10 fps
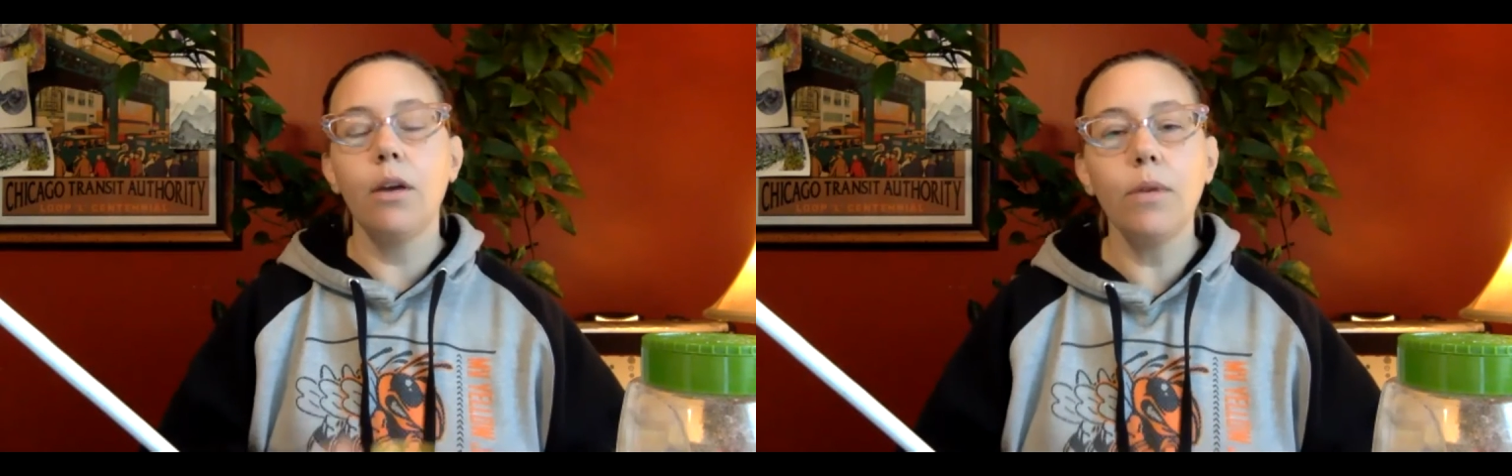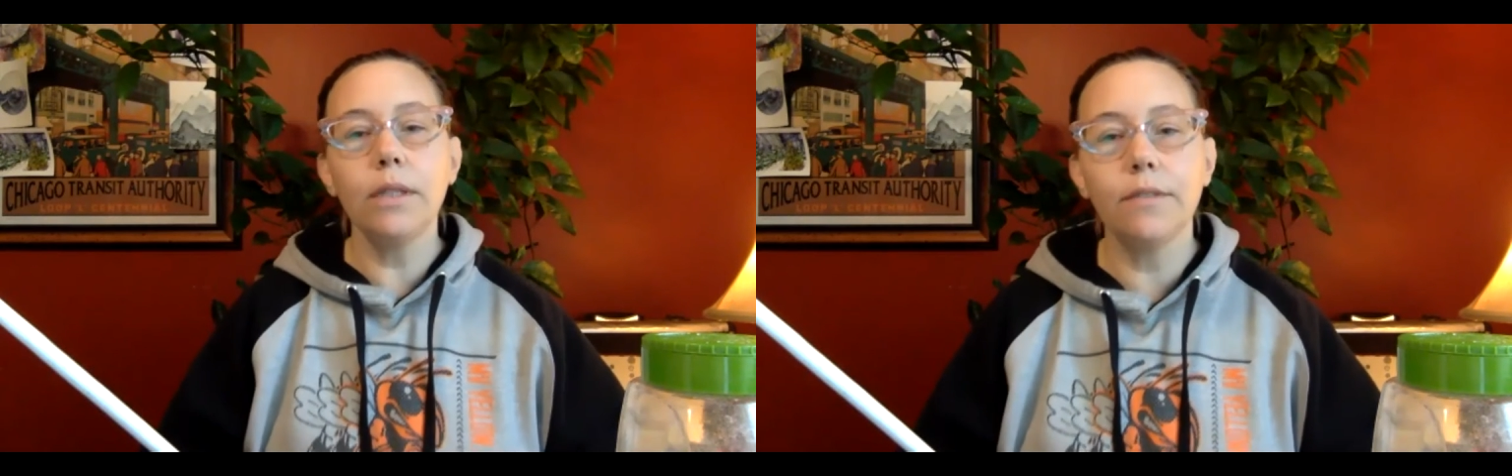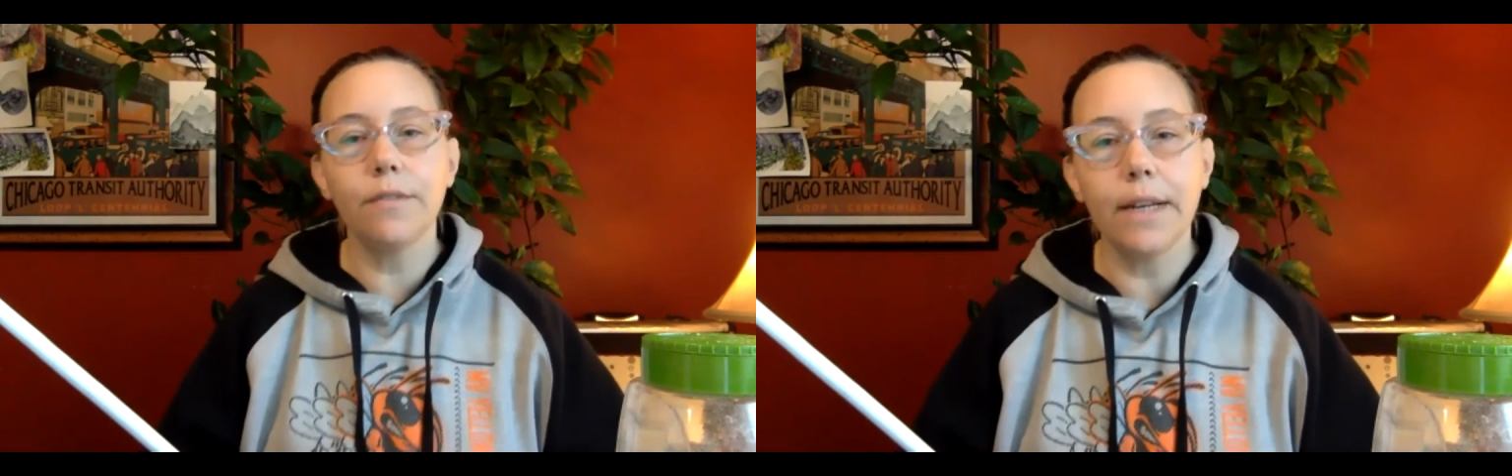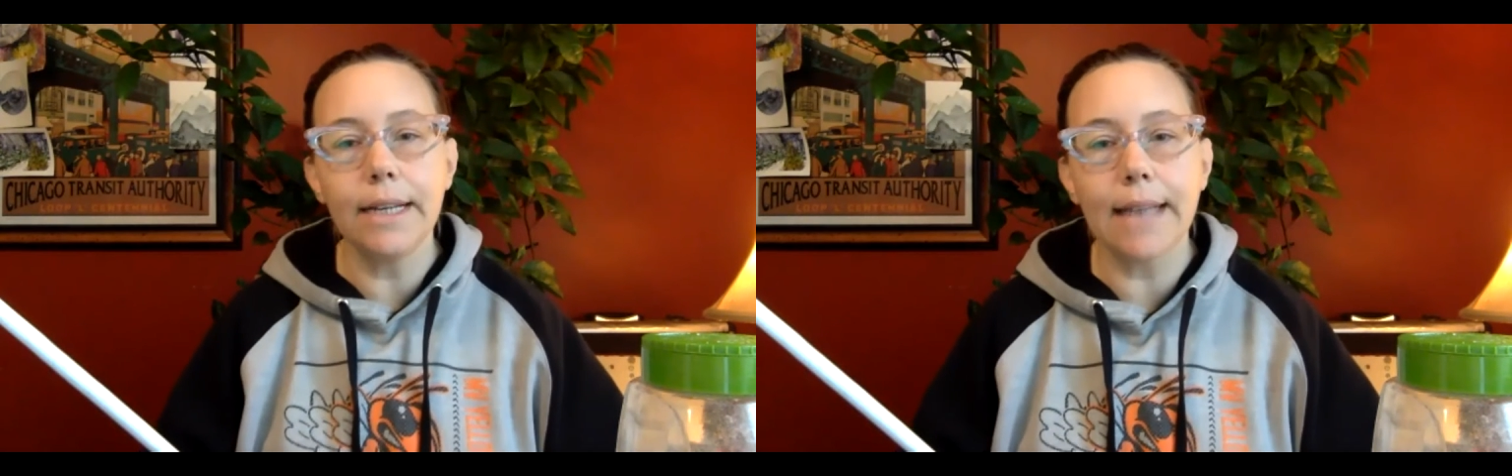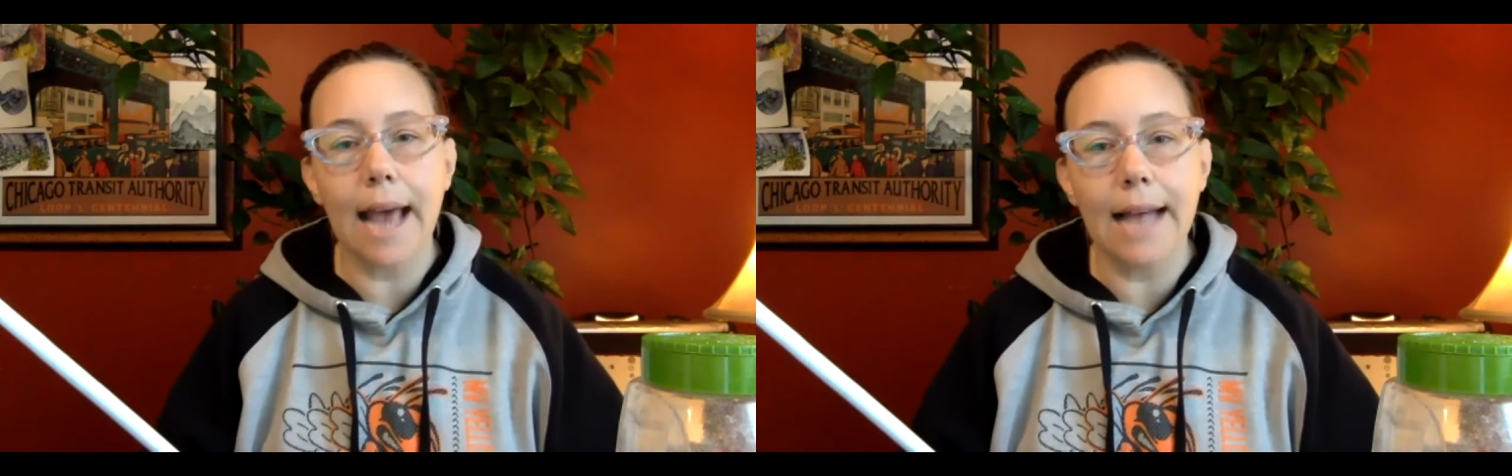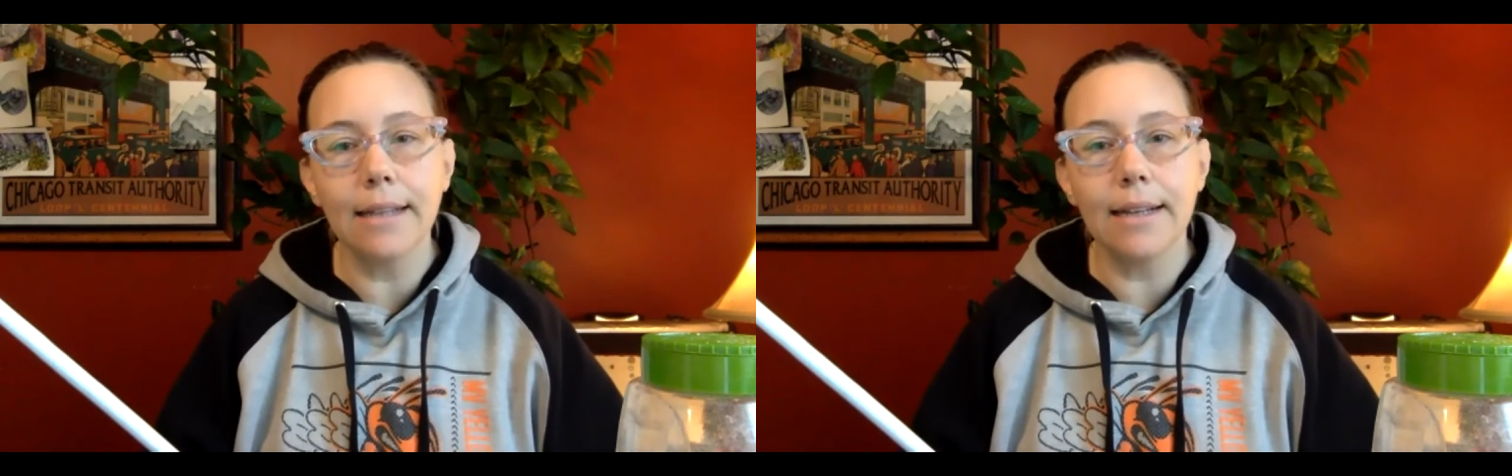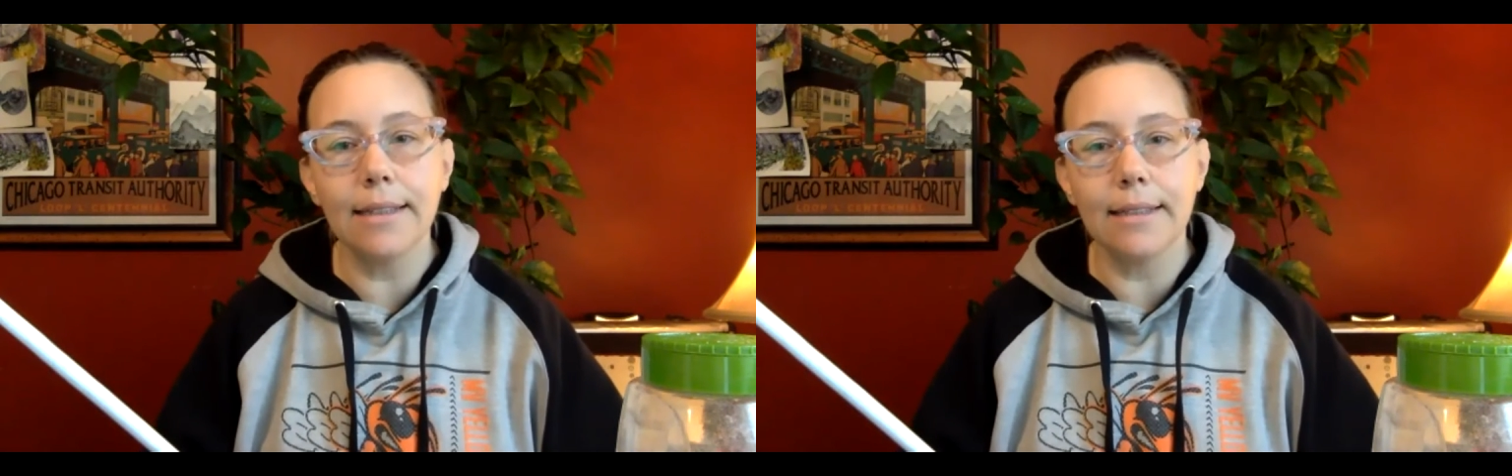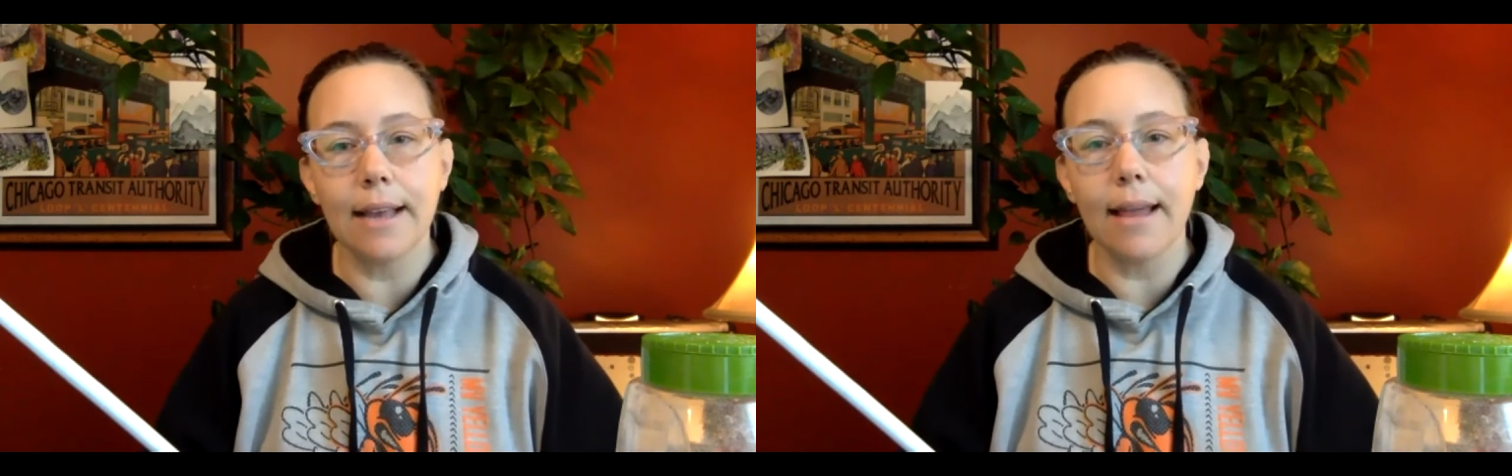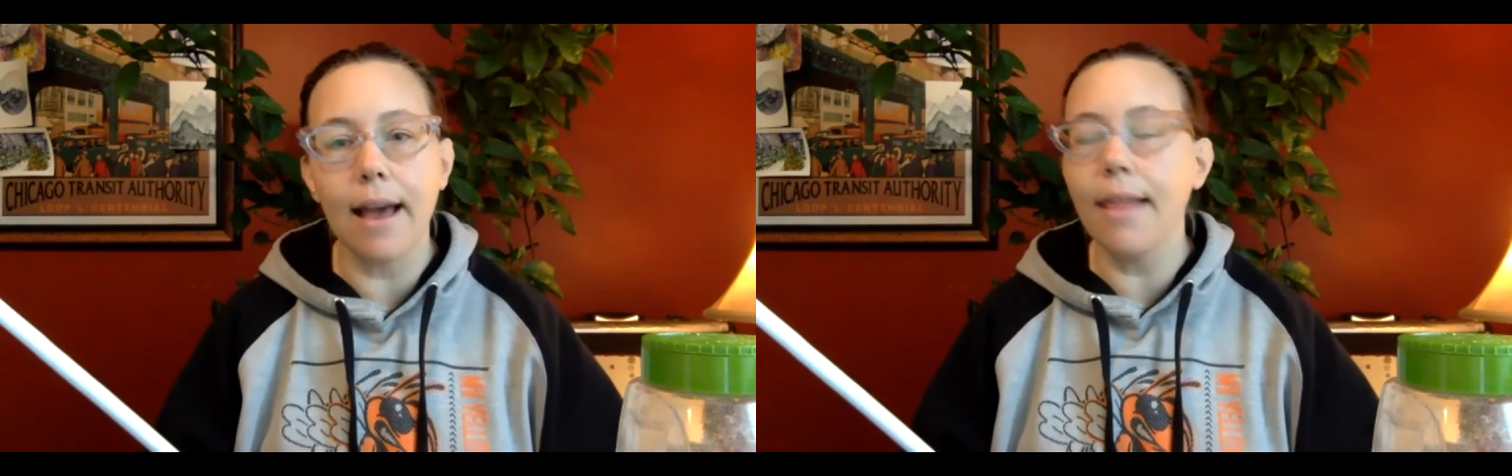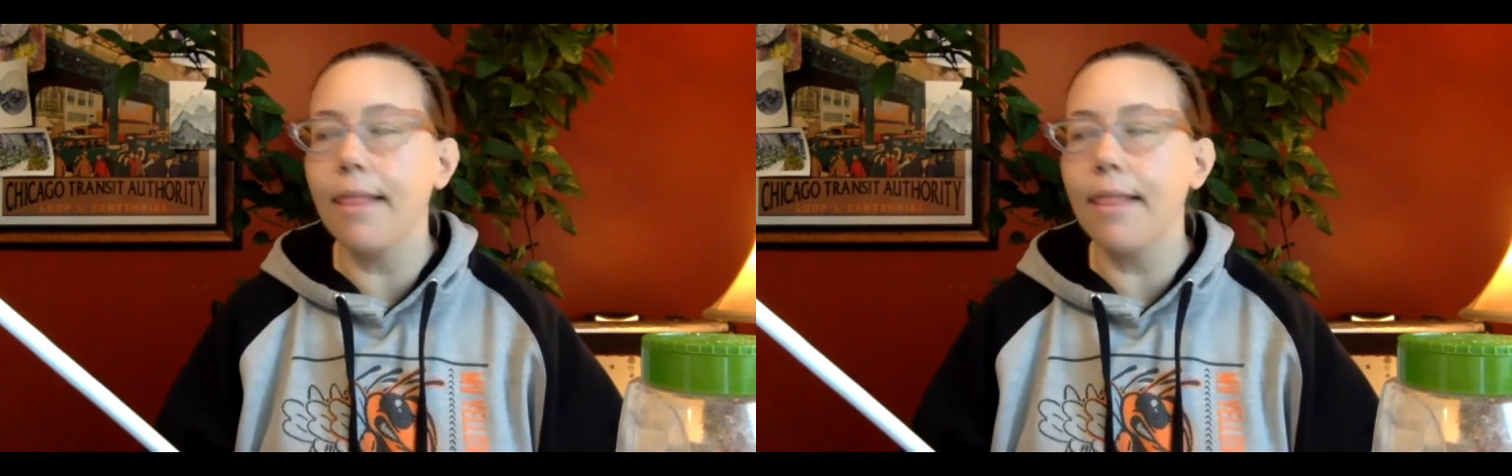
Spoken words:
know what's funny is as I say that,